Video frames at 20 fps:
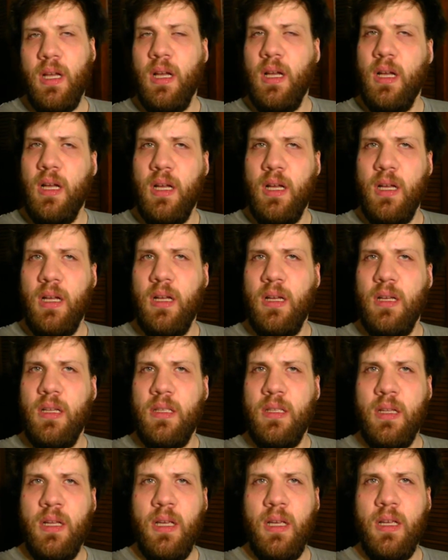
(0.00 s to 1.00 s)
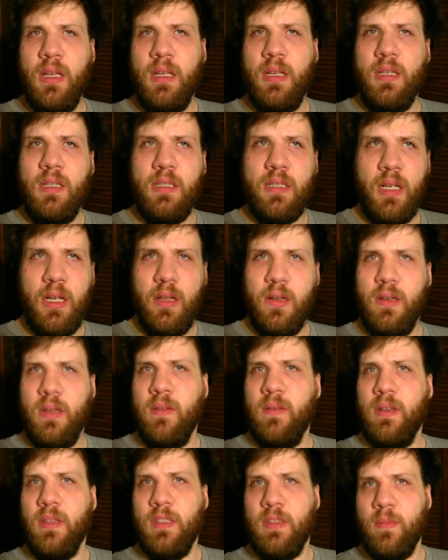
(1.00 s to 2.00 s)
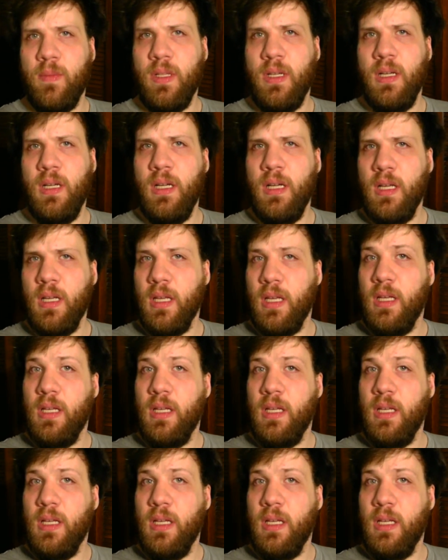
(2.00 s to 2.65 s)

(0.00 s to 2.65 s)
Uh, today's title of this vlog